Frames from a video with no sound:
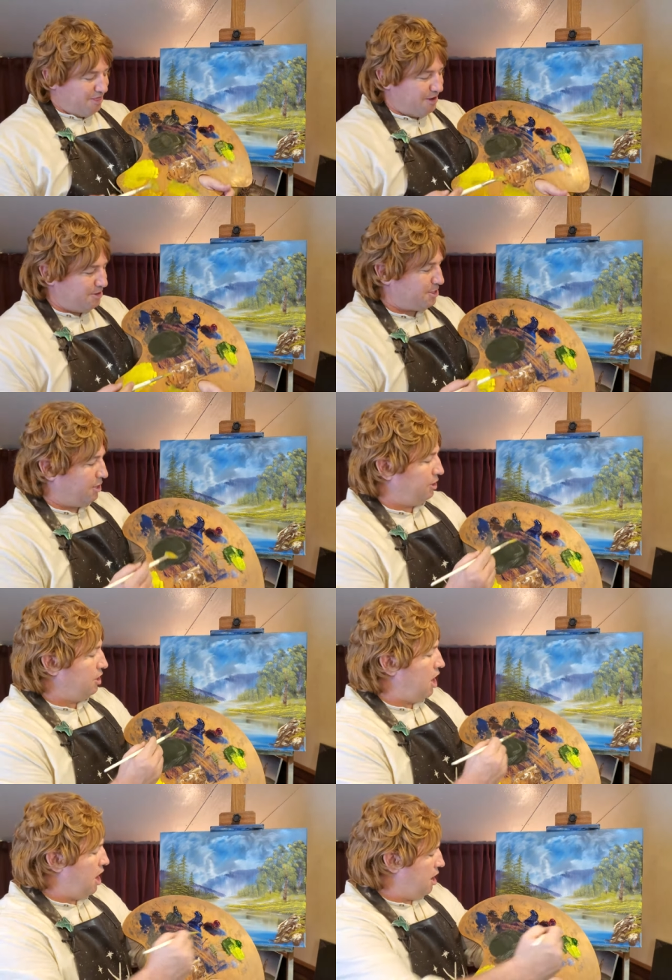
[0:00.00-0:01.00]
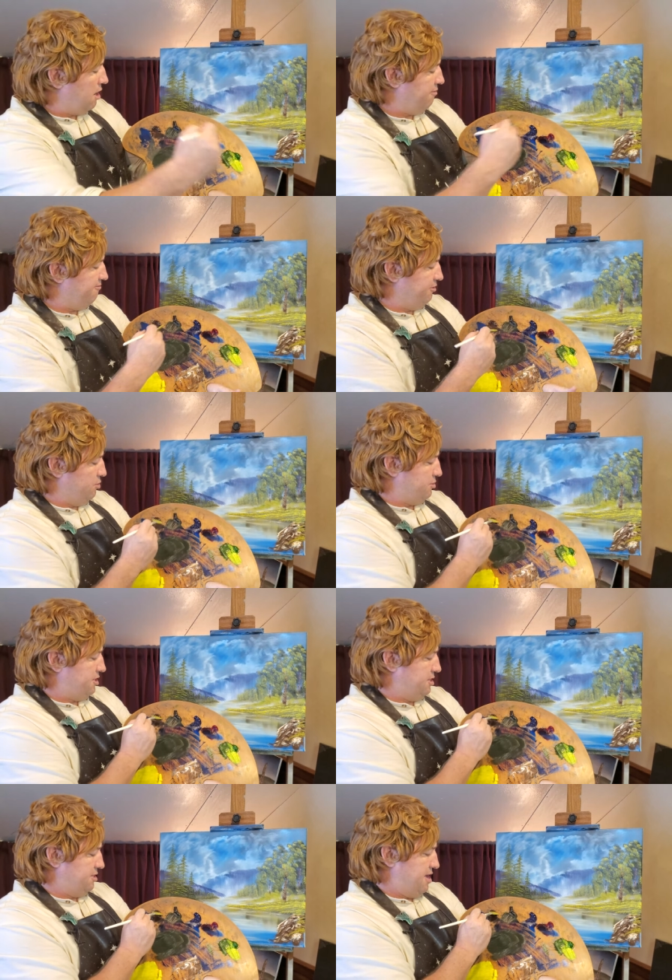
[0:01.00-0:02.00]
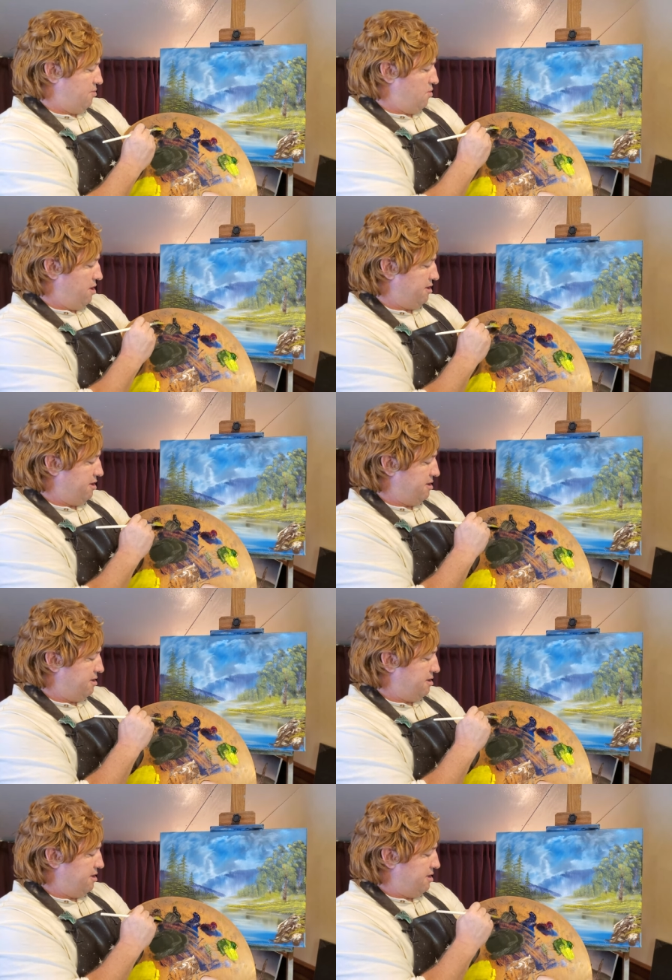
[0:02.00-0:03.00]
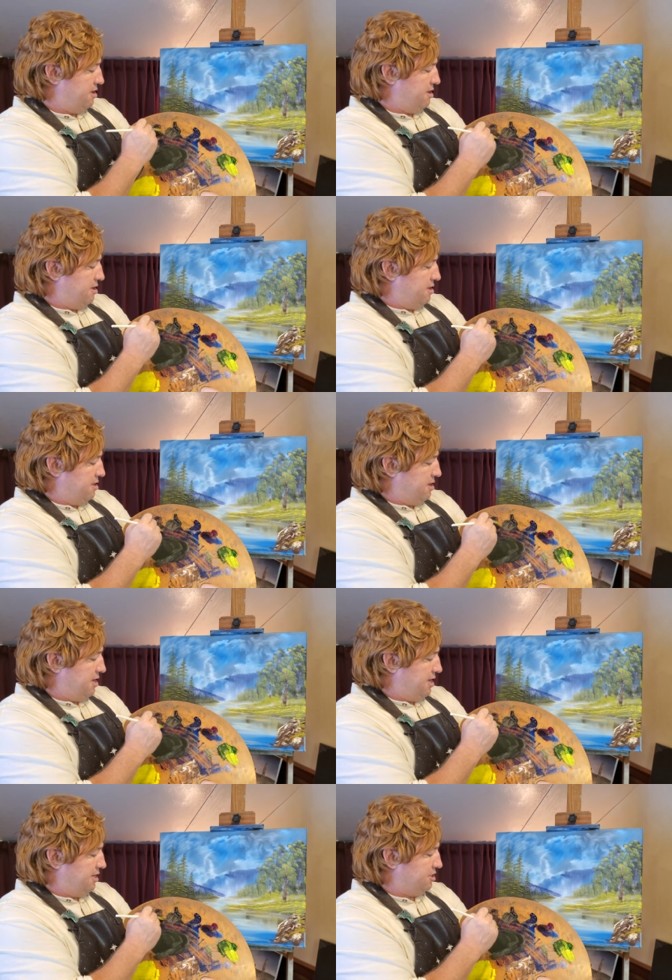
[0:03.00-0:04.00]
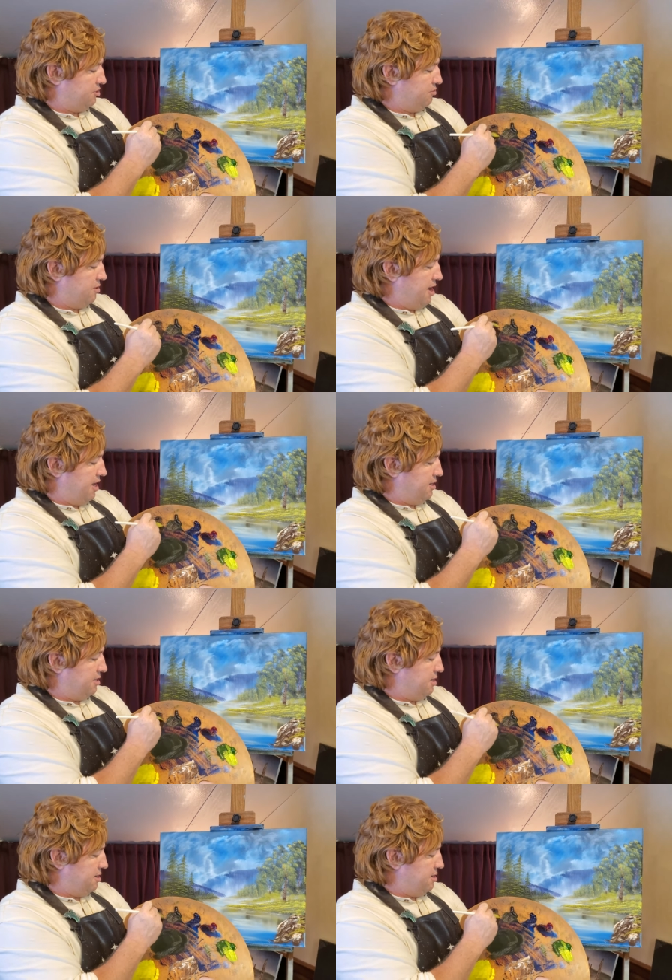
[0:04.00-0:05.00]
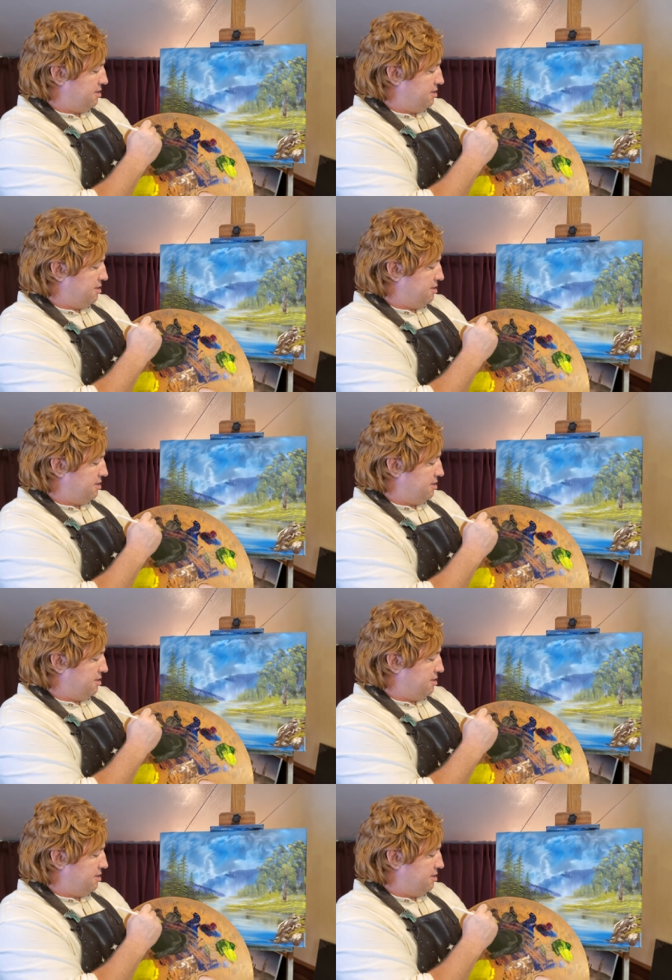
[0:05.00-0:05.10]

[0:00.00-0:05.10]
there's a log floating in that water. That's right.